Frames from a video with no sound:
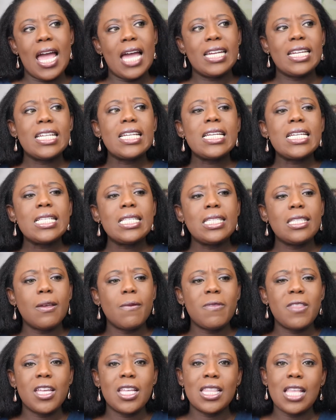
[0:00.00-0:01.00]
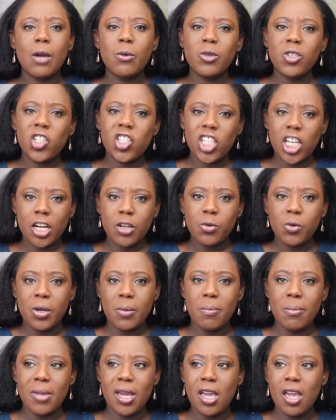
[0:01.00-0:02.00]
And it is something that was shared
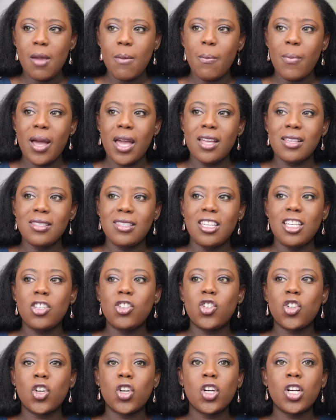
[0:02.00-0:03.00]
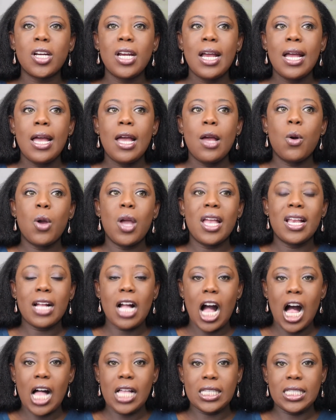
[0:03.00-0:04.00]
with me by a teacher in
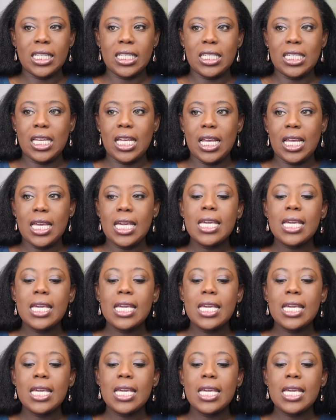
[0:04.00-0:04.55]
college.